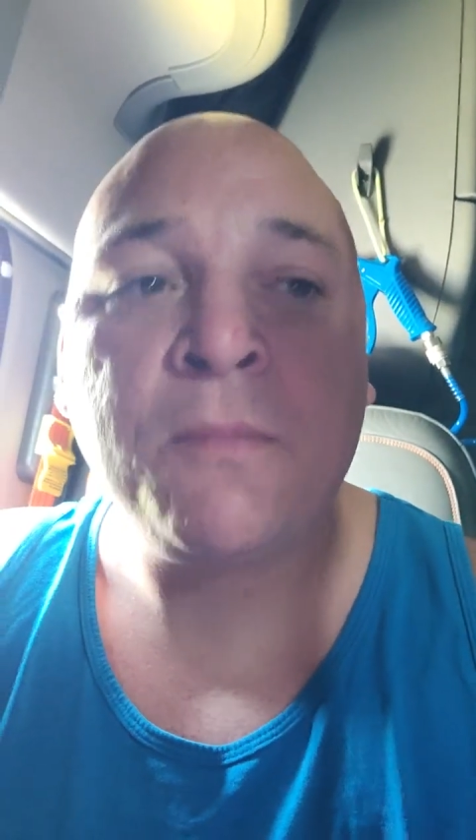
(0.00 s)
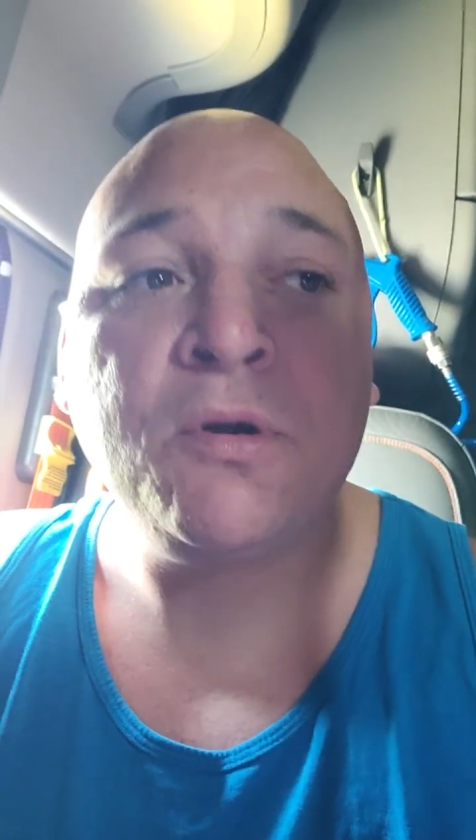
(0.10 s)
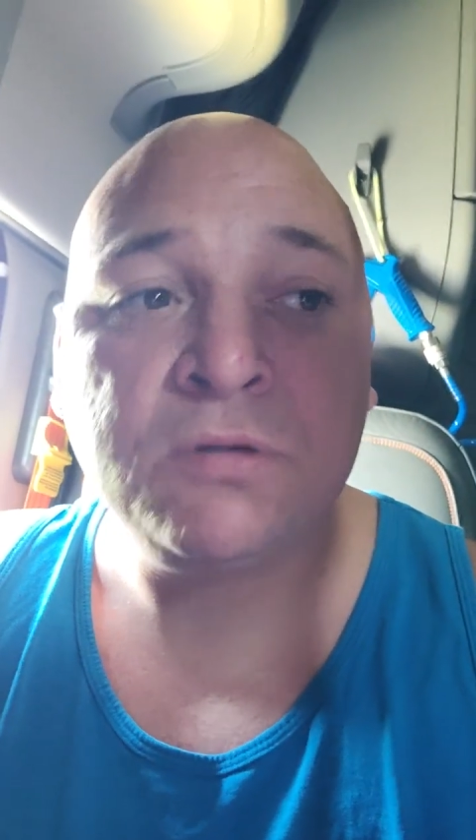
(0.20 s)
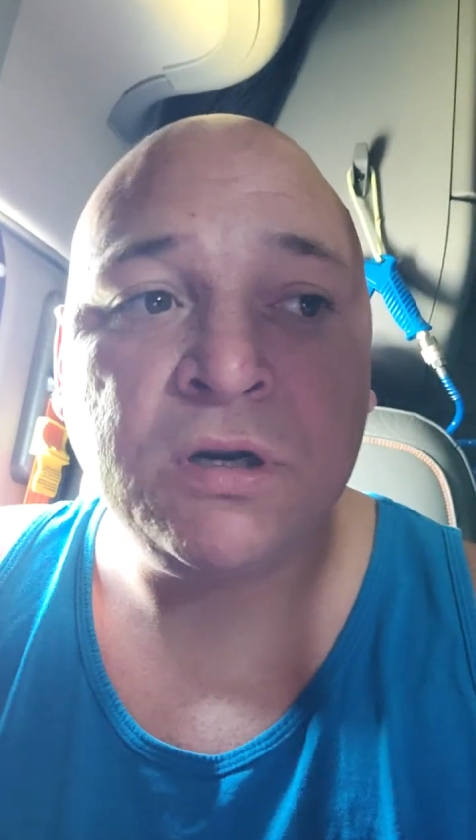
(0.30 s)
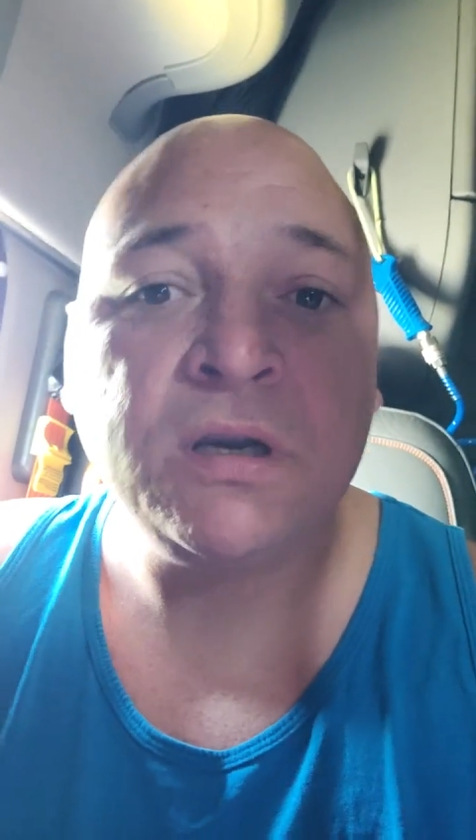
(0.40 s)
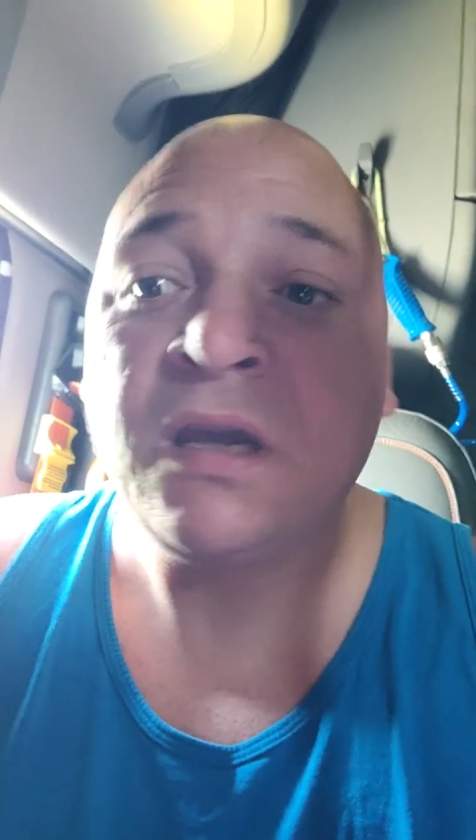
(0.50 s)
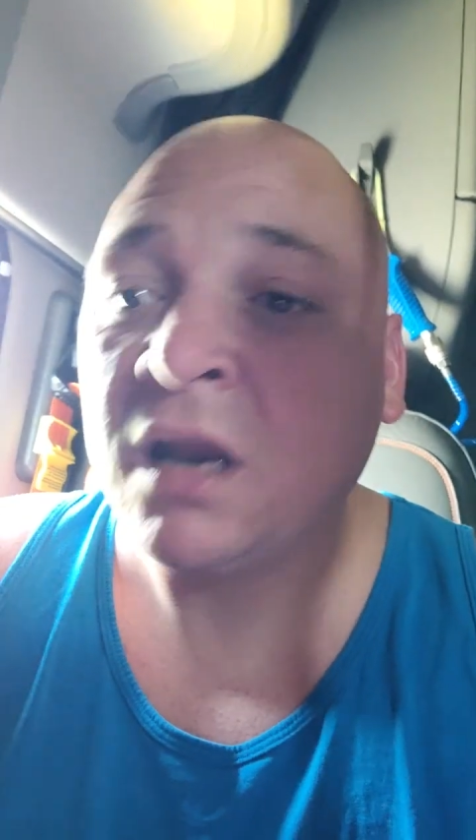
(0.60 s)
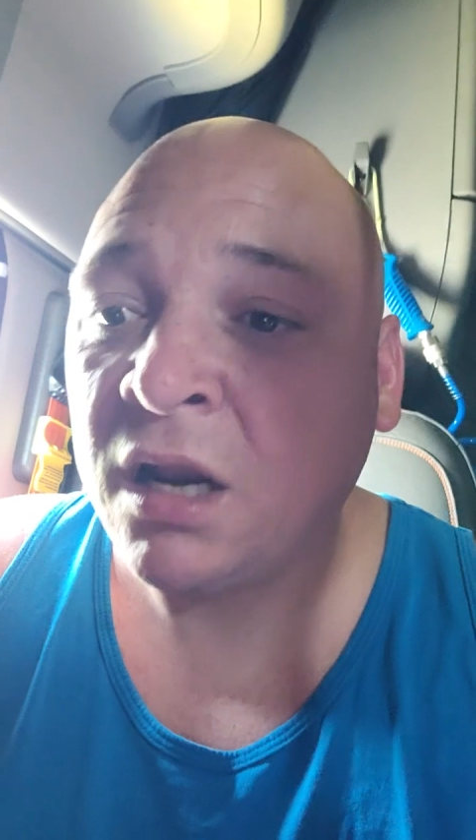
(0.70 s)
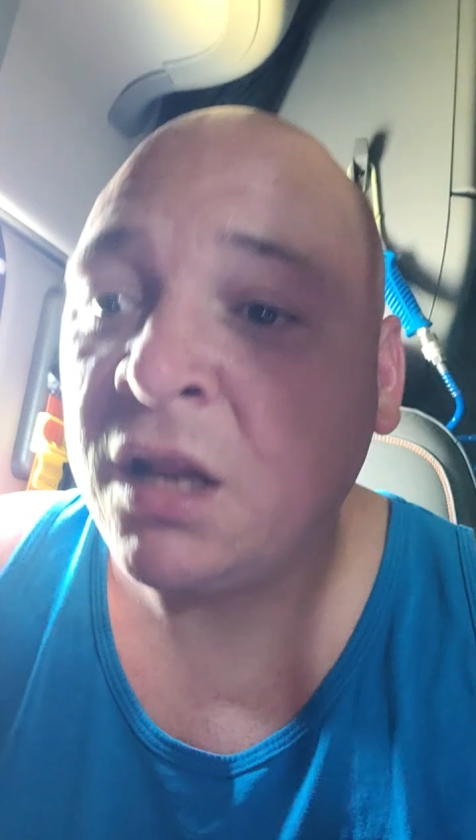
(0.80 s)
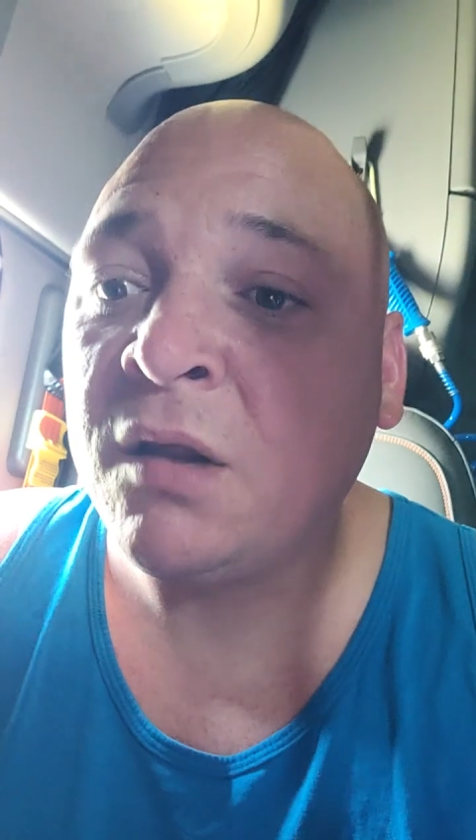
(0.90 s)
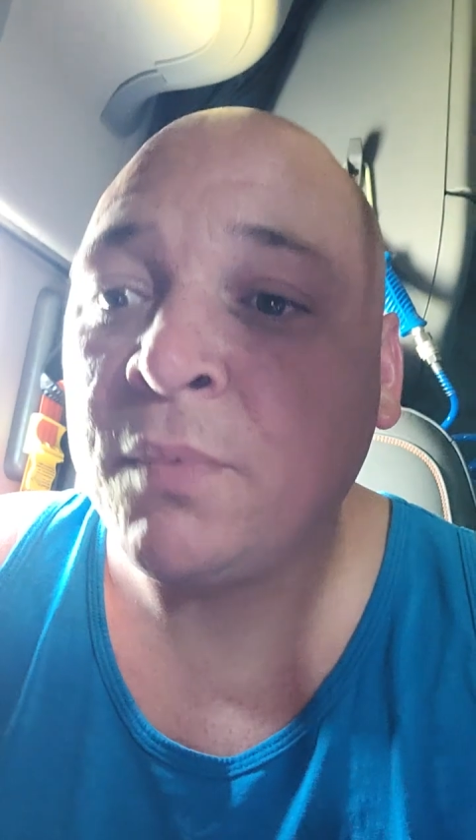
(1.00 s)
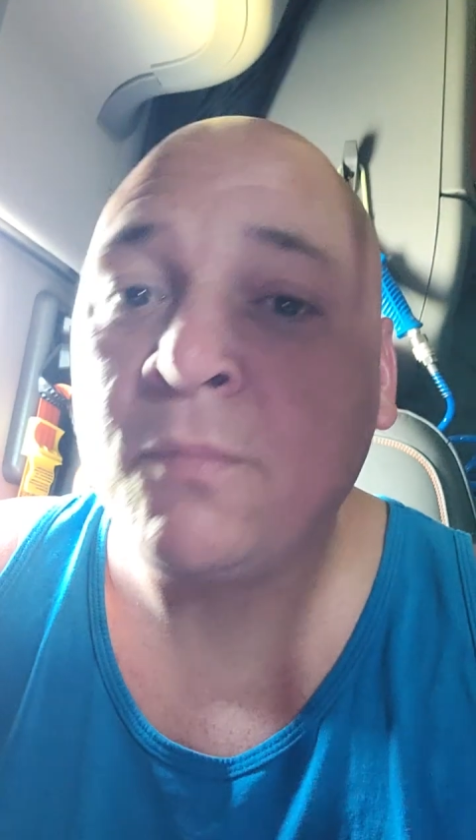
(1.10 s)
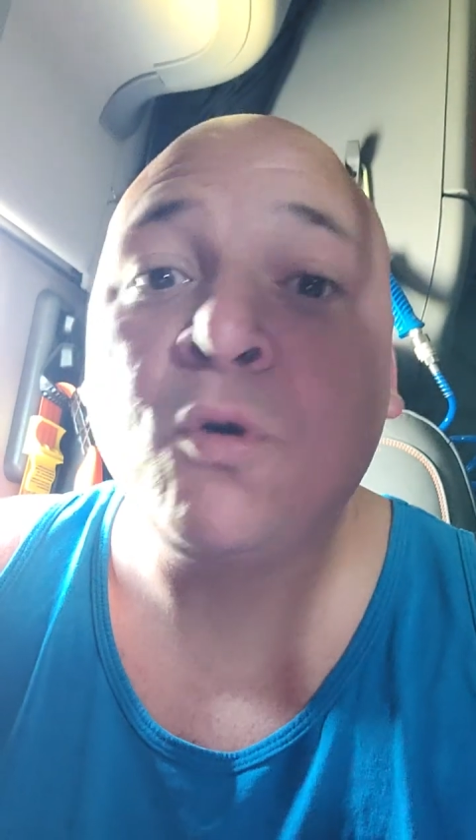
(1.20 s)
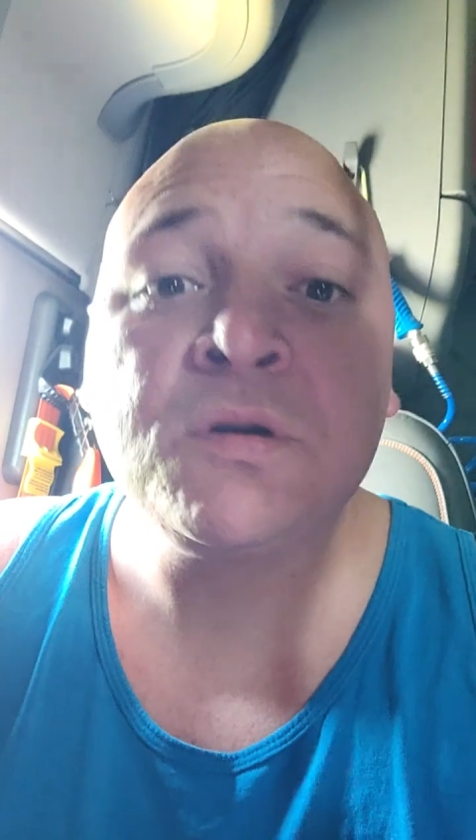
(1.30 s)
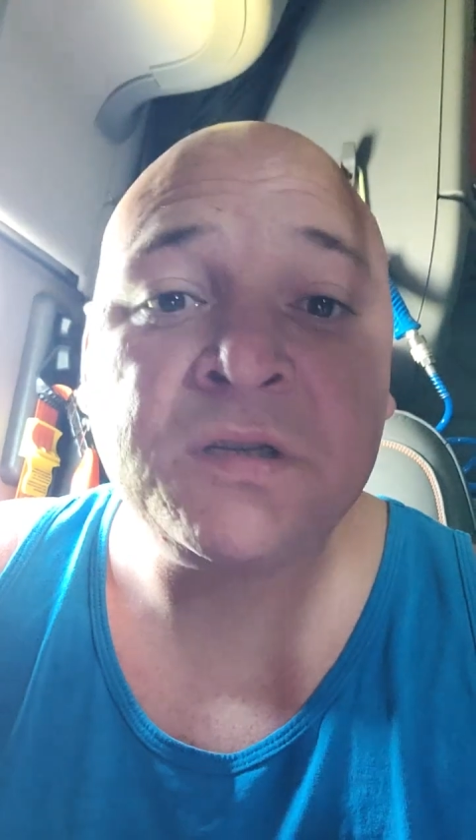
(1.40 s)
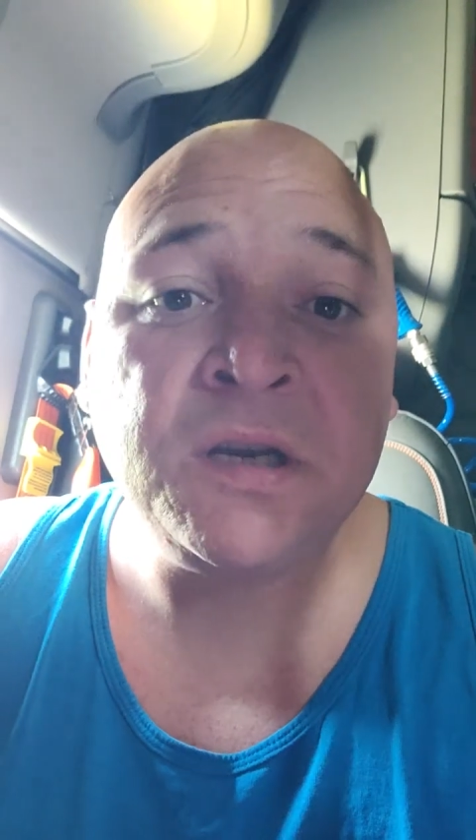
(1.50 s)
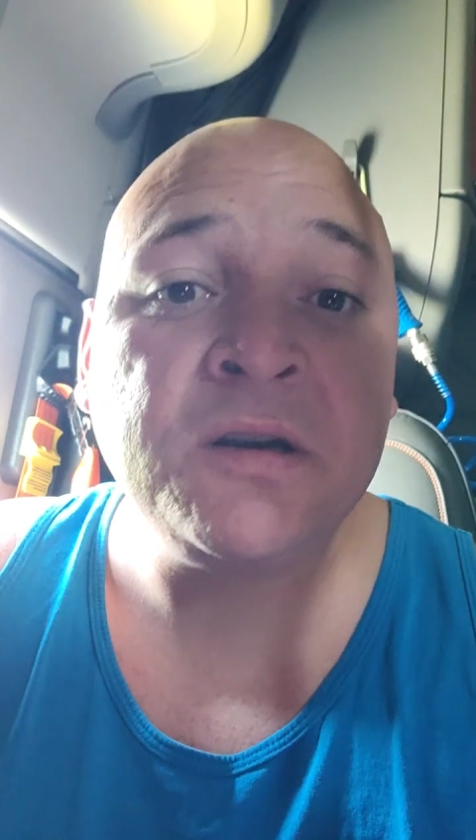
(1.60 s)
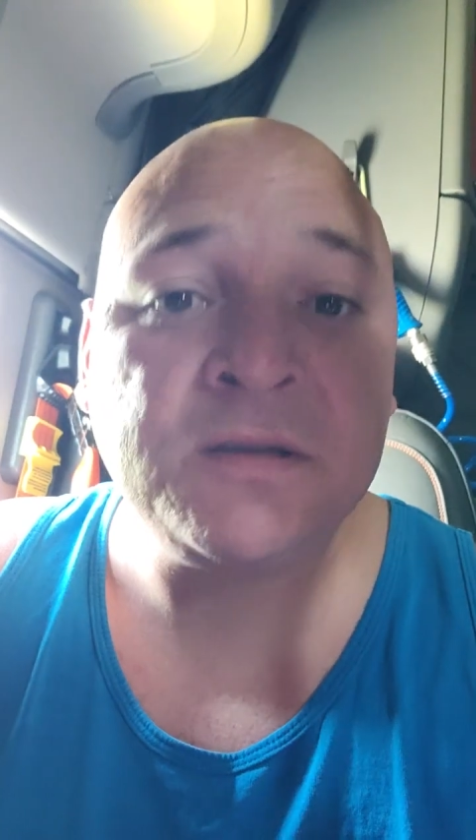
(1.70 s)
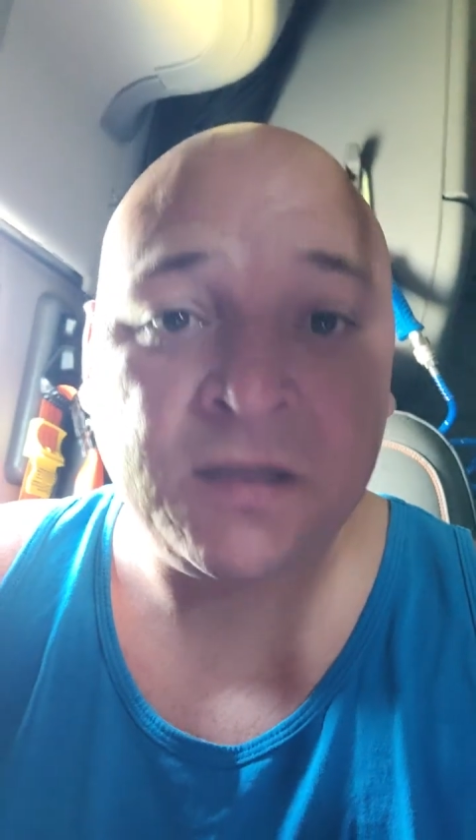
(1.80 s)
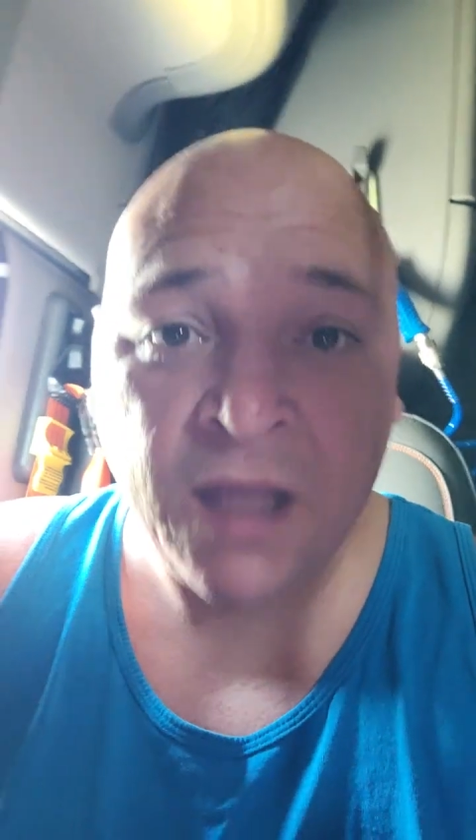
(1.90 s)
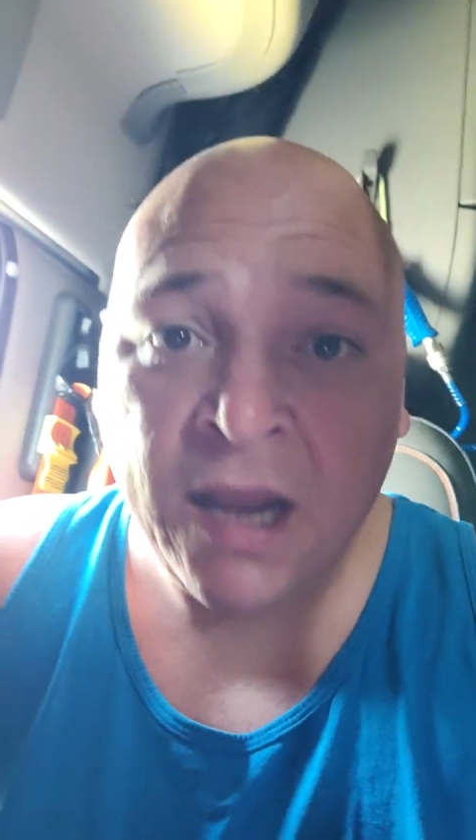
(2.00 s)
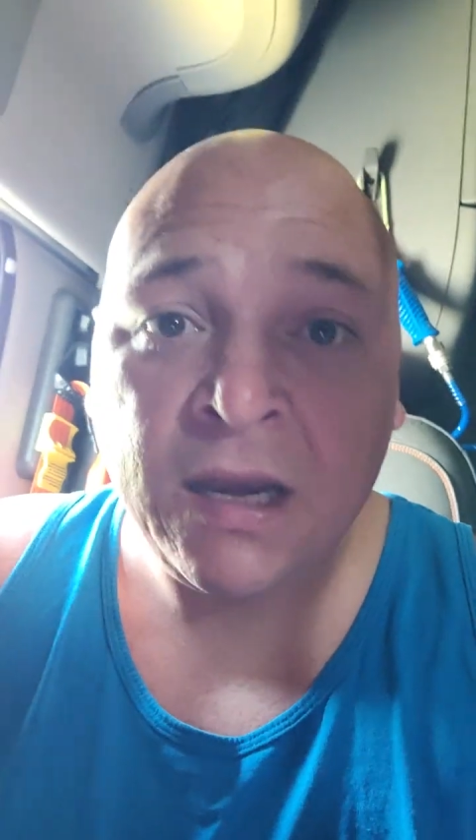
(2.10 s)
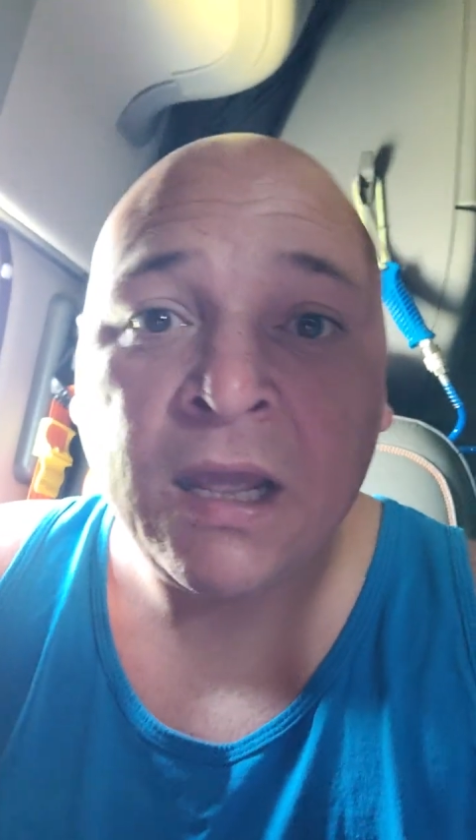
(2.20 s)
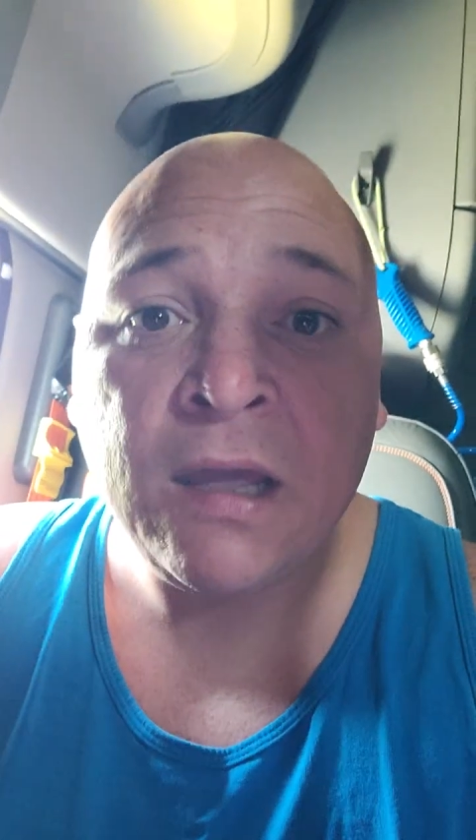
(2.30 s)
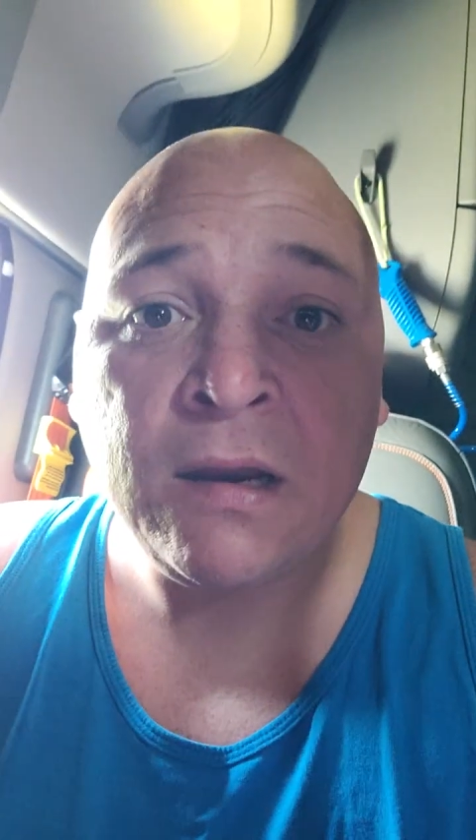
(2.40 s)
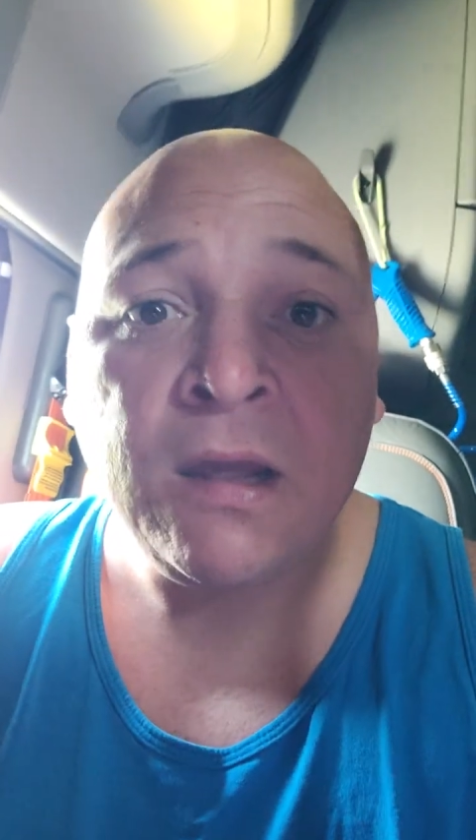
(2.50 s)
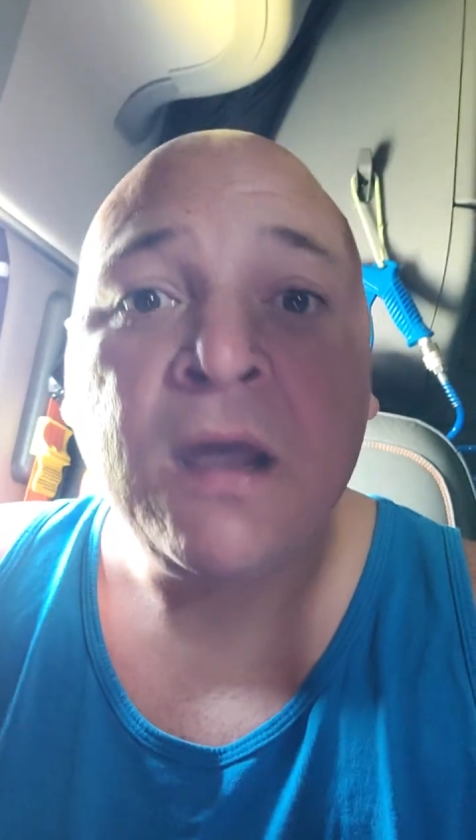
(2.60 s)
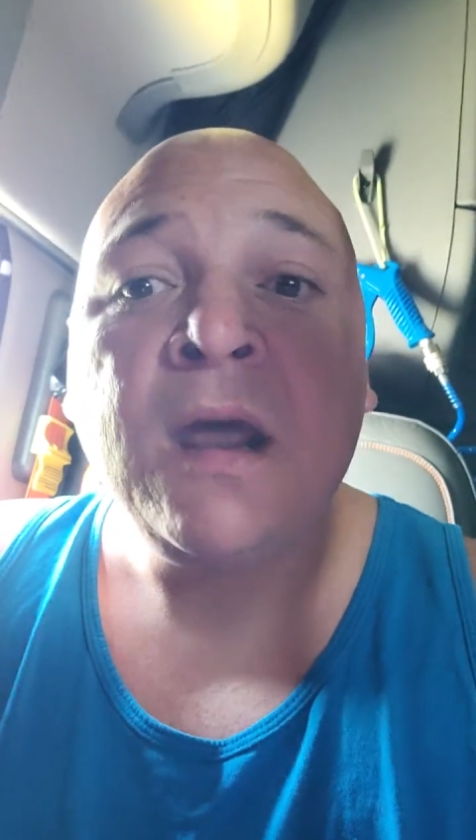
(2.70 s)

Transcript: who took it a little bit more serious than they did,